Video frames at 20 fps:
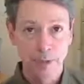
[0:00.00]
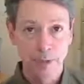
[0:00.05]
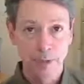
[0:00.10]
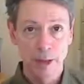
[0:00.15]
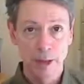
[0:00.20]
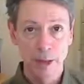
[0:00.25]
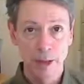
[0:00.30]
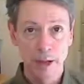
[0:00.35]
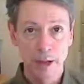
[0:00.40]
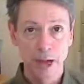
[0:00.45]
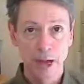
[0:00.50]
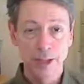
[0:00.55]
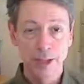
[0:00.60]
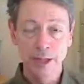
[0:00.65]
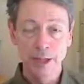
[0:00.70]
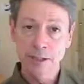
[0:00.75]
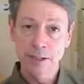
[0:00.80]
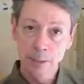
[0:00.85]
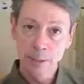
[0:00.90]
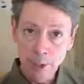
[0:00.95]
Uh, I think
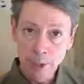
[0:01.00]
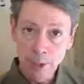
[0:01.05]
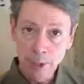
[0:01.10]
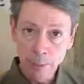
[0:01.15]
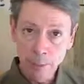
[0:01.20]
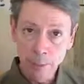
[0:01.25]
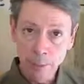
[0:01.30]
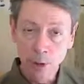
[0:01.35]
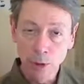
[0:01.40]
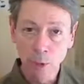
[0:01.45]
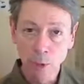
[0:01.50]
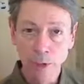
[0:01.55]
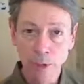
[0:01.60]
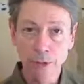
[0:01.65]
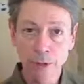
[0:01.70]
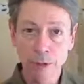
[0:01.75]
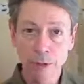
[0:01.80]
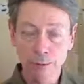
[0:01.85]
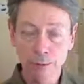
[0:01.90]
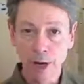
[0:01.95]
some people, when
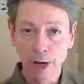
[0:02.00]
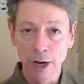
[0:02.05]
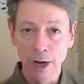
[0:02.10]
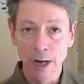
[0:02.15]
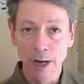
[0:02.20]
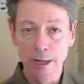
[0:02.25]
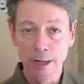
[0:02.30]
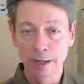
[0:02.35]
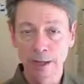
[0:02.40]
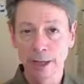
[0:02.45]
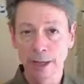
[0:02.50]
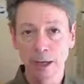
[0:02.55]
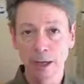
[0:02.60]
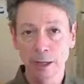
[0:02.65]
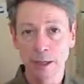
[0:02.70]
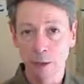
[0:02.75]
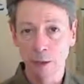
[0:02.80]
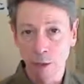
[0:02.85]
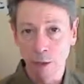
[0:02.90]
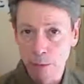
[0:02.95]
they're afraid, they, they
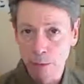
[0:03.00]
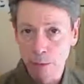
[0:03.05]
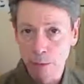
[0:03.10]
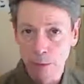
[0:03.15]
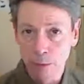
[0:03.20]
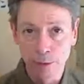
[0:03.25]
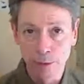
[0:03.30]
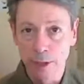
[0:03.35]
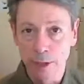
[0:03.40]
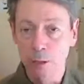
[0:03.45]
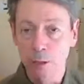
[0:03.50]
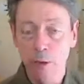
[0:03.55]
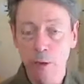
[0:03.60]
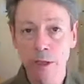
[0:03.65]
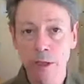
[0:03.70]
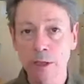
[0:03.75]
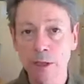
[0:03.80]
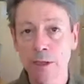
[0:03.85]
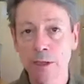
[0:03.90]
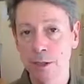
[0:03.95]
want to move very
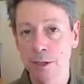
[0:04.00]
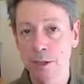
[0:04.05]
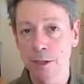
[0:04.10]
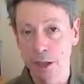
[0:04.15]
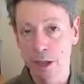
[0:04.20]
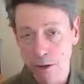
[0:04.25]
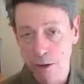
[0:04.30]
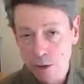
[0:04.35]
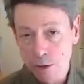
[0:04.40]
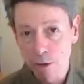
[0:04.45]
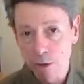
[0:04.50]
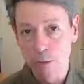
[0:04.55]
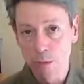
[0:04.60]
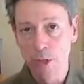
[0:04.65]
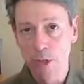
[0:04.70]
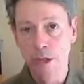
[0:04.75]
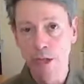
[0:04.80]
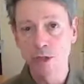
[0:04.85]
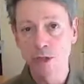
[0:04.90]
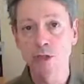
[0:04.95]
quickly to, into
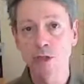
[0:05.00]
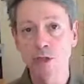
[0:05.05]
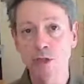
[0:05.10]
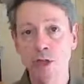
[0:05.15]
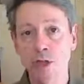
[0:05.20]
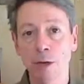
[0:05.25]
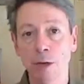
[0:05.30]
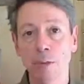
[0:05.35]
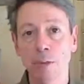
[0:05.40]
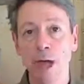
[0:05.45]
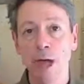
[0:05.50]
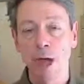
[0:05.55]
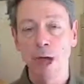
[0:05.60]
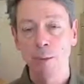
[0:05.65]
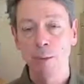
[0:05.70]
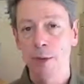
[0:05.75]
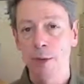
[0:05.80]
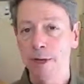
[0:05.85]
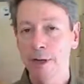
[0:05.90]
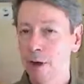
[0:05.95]
relationship,
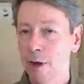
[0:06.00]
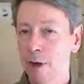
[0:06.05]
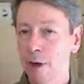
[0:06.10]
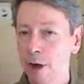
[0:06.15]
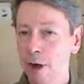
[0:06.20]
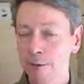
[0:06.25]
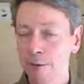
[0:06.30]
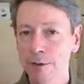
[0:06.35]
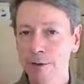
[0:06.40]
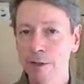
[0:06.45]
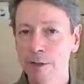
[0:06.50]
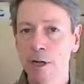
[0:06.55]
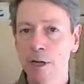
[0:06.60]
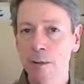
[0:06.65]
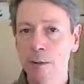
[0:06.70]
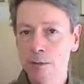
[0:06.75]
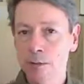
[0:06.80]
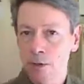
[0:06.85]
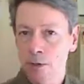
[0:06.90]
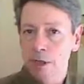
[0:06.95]
but it often
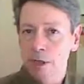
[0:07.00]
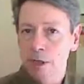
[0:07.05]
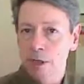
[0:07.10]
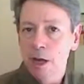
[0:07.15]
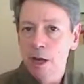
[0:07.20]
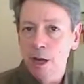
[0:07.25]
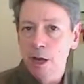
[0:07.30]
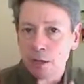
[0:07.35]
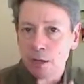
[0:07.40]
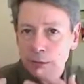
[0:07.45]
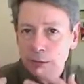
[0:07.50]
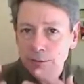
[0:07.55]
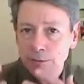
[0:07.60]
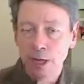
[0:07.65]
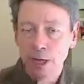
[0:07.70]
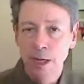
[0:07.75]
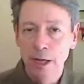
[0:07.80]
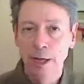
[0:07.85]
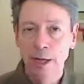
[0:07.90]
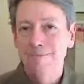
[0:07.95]
comes from a kind of
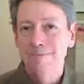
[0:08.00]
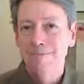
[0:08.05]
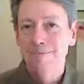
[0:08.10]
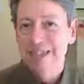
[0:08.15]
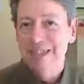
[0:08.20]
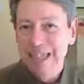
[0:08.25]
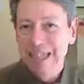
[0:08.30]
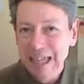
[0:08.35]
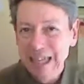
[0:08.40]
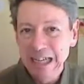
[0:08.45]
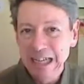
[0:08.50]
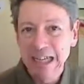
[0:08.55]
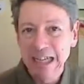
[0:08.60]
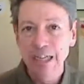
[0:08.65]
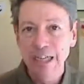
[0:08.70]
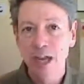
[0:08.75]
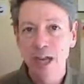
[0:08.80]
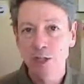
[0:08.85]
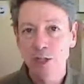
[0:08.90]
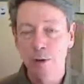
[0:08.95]
needy,
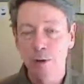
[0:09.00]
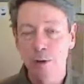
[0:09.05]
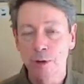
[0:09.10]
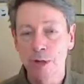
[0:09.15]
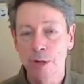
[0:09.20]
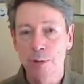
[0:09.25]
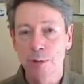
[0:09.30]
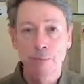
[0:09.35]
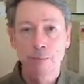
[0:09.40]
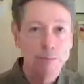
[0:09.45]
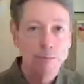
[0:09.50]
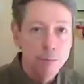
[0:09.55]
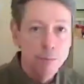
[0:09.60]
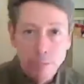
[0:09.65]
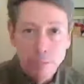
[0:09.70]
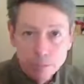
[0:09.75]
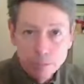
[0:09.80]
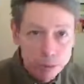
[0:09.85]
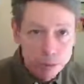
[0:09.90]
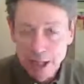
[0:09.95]
desperate,
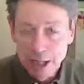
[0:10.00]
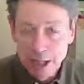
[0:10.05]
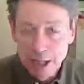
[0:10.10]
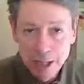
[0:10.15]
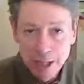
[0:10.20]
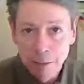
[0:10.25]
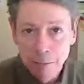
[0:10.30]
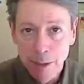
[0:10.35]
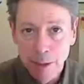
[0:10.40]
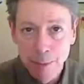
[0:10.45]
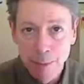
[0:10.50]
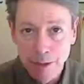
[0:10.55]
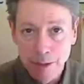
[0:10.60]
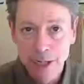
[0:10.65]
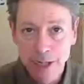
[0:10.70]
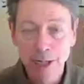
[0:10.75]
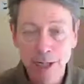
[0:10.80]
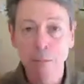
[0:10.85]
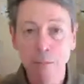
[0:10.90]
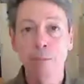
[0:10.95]
protect me,
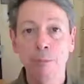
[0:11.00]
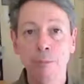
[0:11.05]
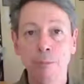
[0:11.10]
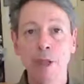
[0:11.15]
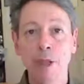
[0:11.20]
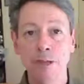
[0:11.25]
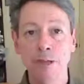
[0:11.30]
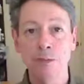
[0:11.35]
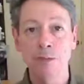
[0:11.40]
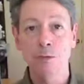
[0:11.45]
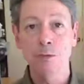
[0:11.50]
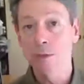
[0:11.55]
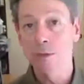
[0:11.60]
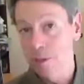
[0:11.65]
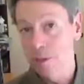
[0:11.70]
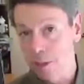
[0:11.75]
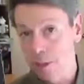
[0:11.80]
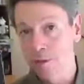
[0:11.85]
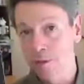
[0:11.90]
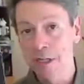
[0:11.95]
protect me place, which
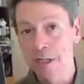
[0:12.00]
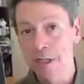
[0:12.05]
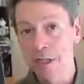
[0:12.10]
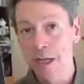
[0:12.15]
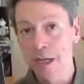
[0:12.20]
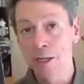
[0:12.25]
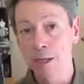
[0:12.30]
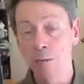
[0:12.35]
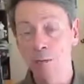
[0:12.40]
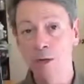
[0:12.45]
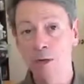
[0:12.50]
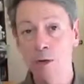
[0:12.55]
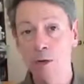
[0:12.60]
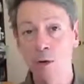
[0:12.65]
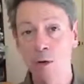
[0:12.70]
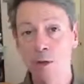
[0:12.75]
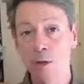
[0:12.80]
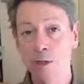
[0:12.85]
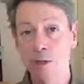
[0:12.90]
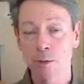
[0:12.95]
is understandable, of
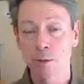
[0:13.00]
course.